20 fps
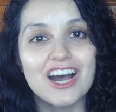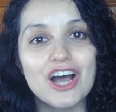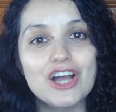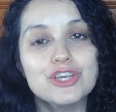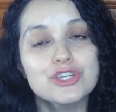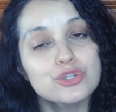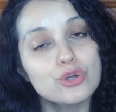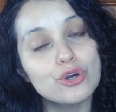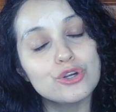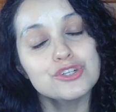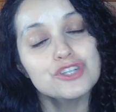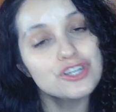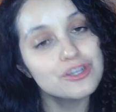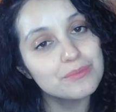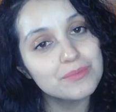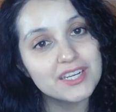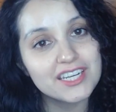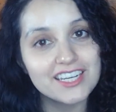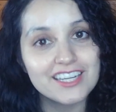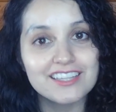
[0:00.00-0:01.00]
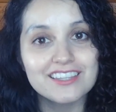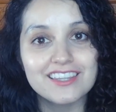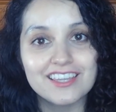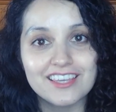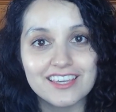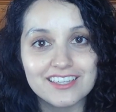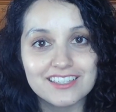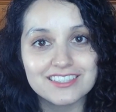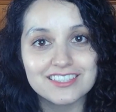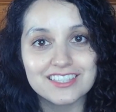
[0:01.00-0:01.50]
Short-term meaning
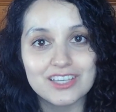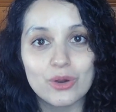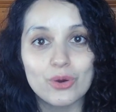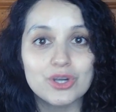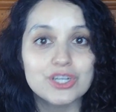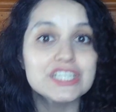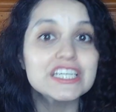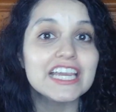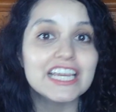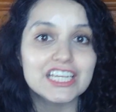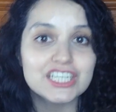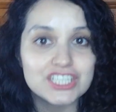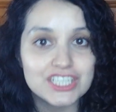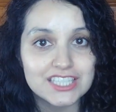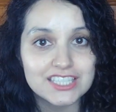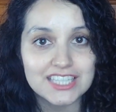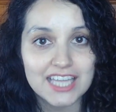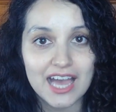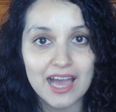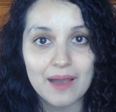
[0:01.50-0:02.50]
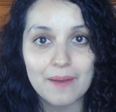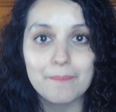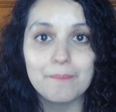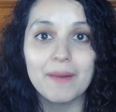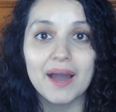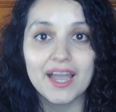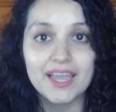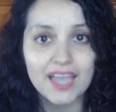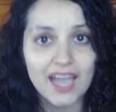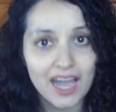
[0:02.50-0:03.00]
things or changes that
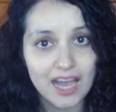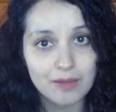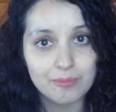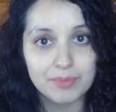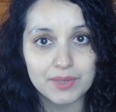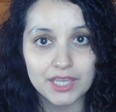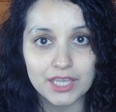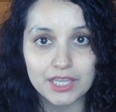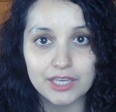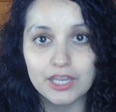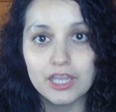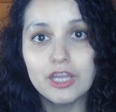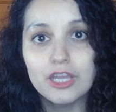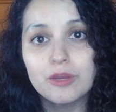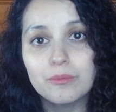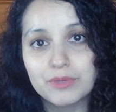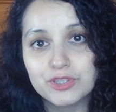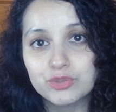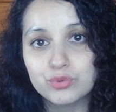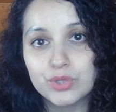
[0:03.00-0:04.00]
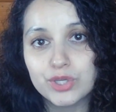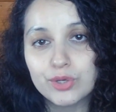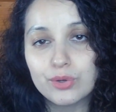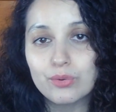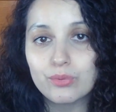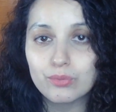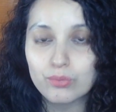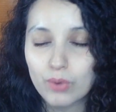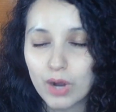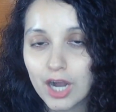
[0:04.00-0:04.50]
might happen
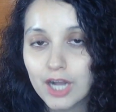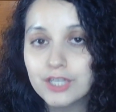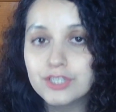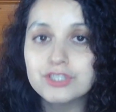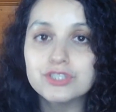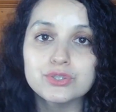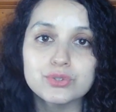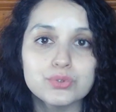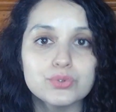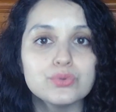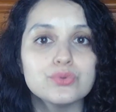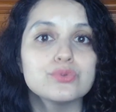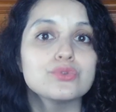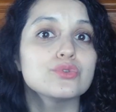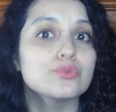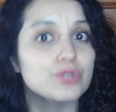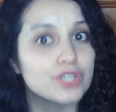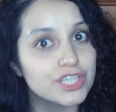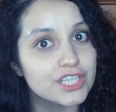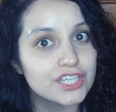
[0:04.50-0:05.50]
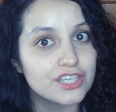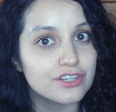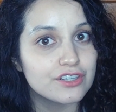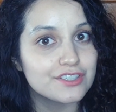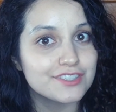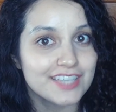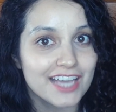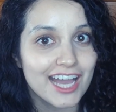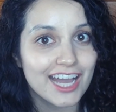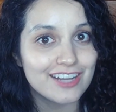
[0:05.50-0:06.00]
between 1 to 3 years
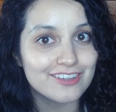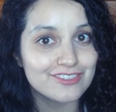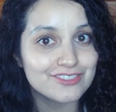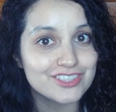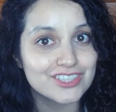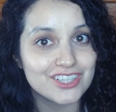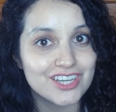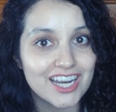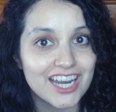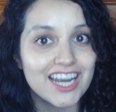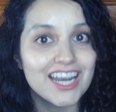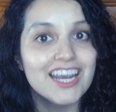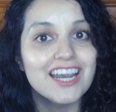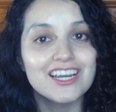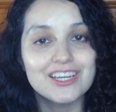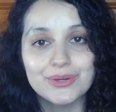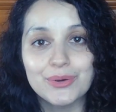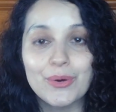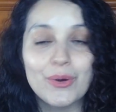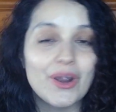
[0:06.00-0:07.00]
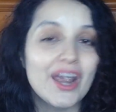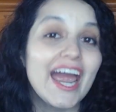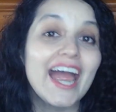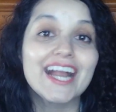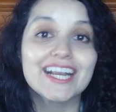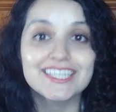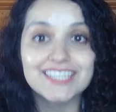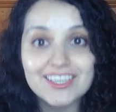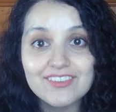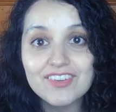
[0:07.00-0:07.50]
after your
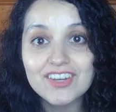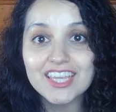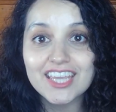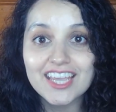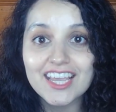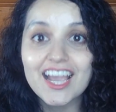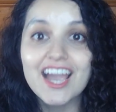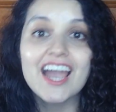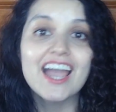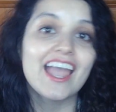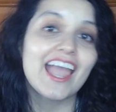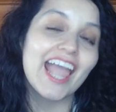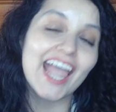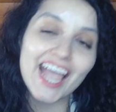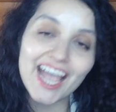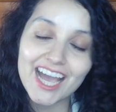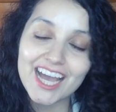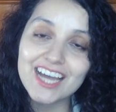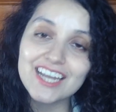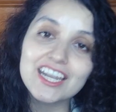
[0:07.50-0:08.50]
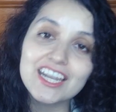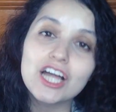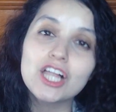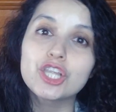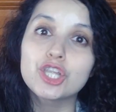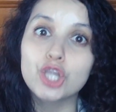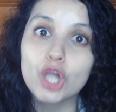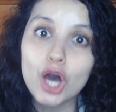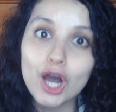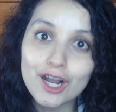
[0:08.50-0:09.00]
activity, and
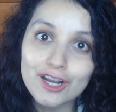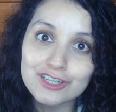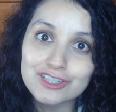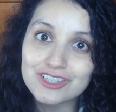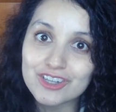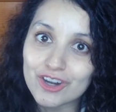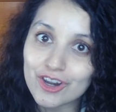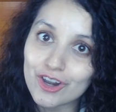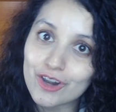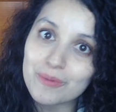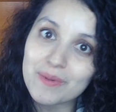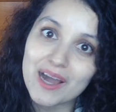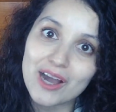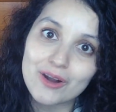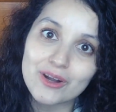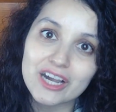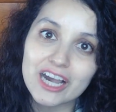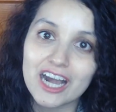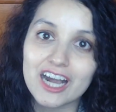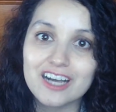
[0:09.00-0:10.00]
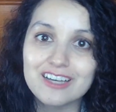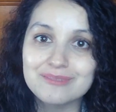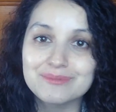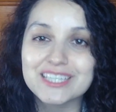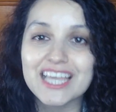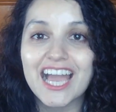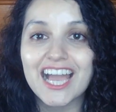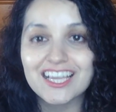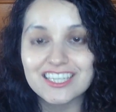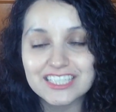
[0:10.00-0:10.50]
long-term outcomes
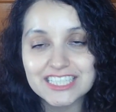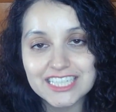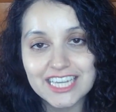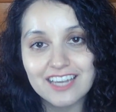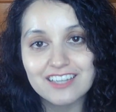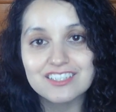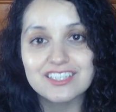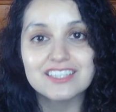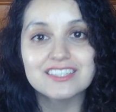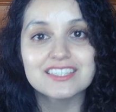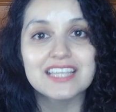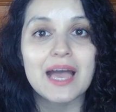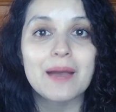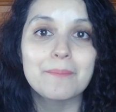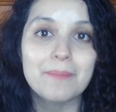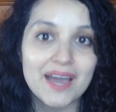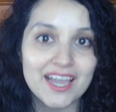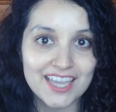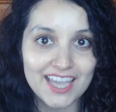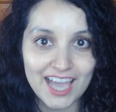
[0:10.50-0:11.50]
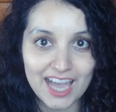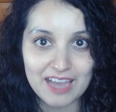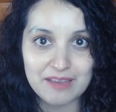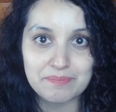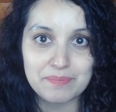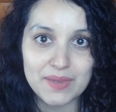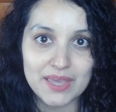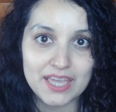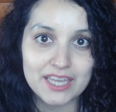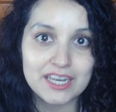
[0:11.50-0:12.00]
as changes that might
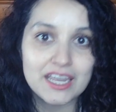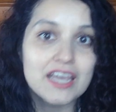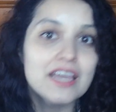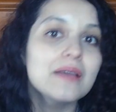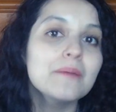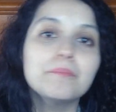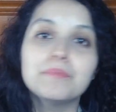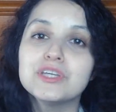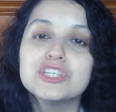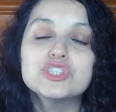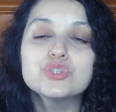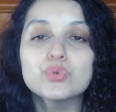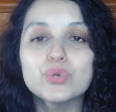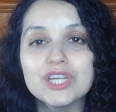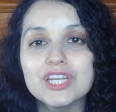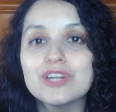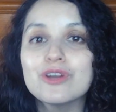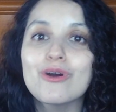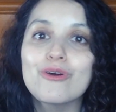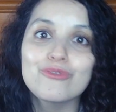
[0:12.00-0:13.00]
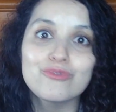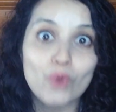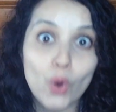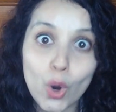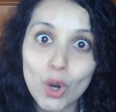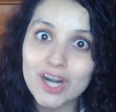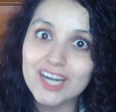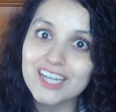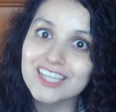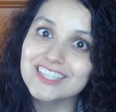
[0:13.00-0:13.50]
happen between
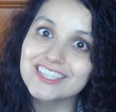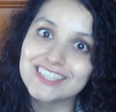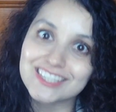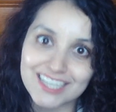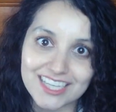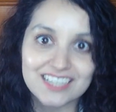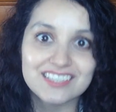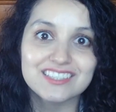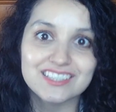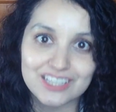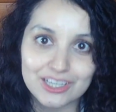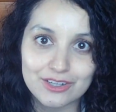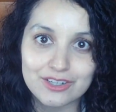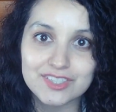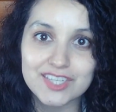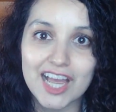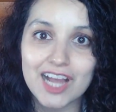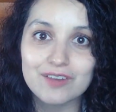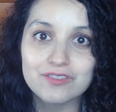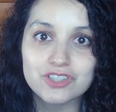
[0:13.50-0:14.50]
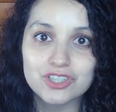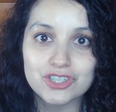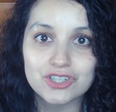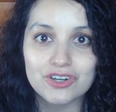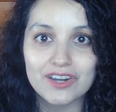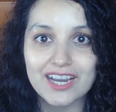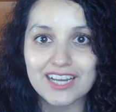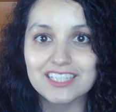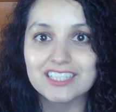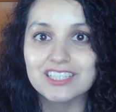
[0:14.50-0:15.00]
4 to 6 years after your
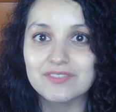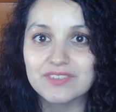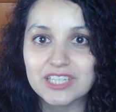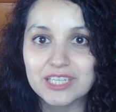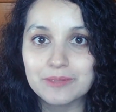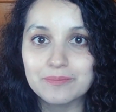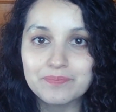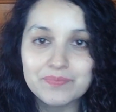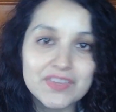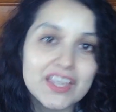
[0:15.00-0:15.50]
activity.